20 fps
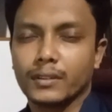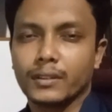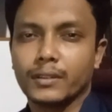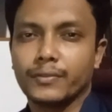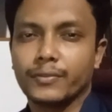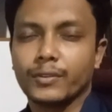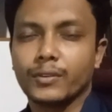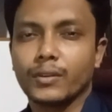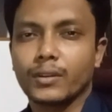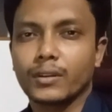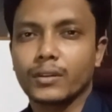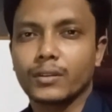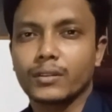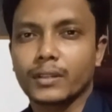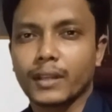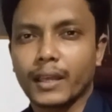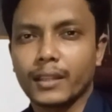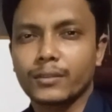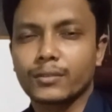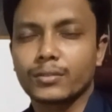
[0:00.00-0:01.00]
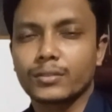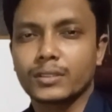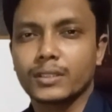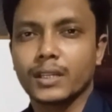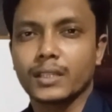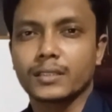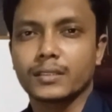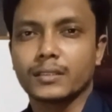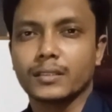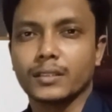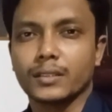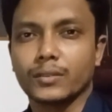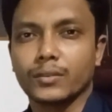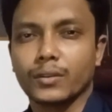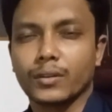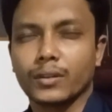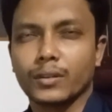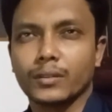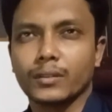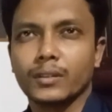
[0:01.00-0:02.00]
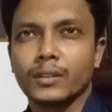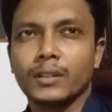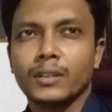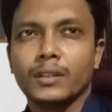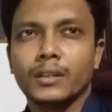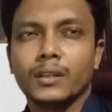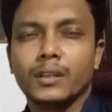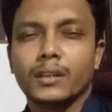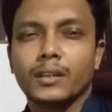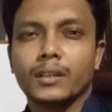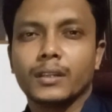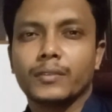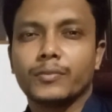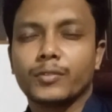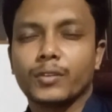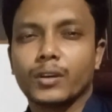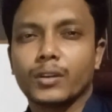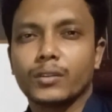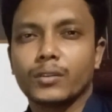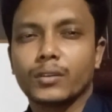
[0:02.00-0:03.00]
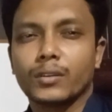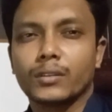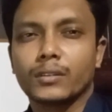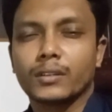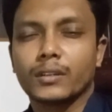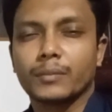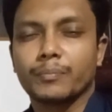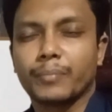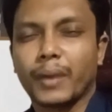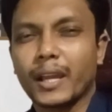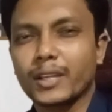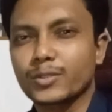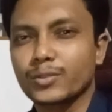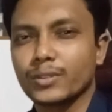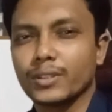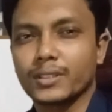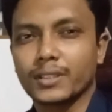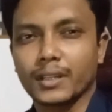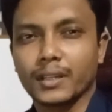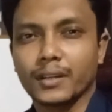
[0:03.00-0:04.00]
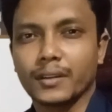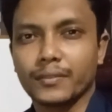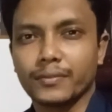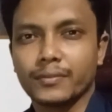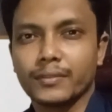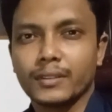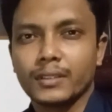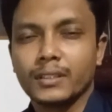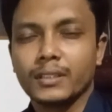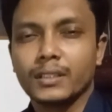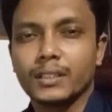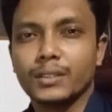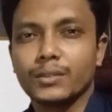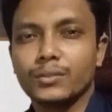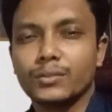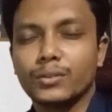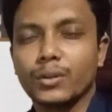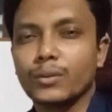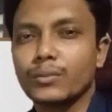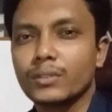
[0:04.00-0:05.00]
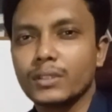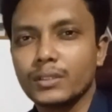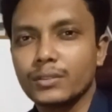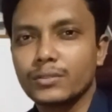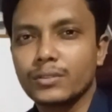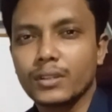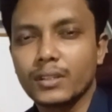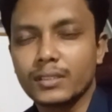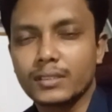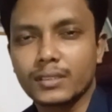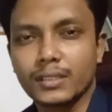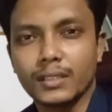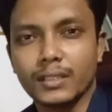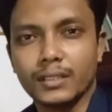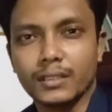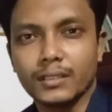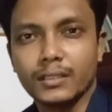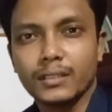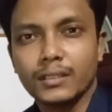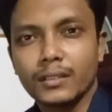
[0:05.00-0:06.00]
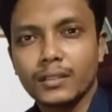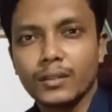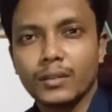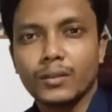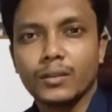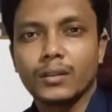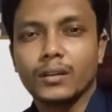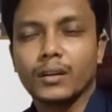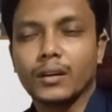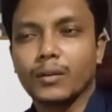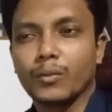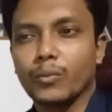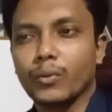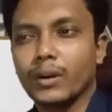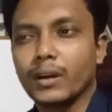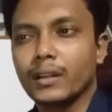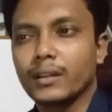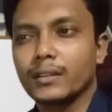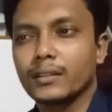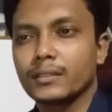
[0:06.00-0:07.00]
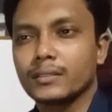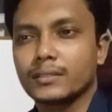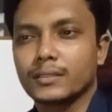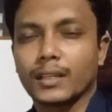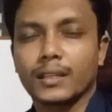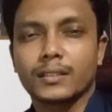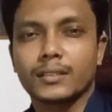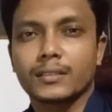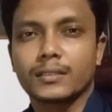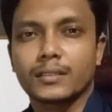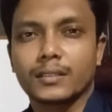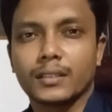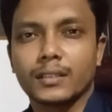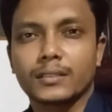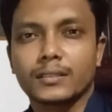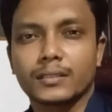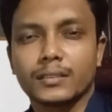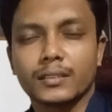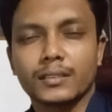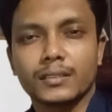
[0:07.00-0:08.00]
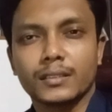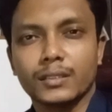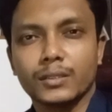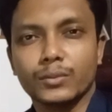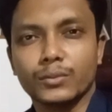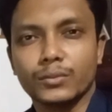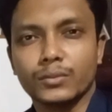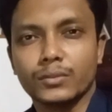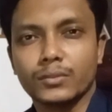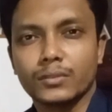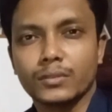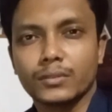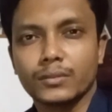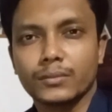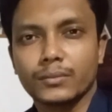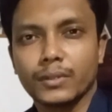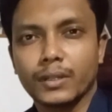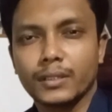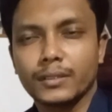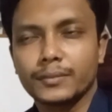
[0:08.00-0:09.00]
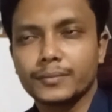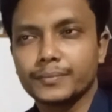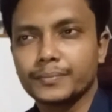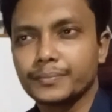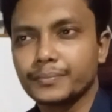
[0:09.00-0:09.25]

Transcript: if you are not enthusiastic, or if you are not passionate enough, you don't usually see where statistics is used, right?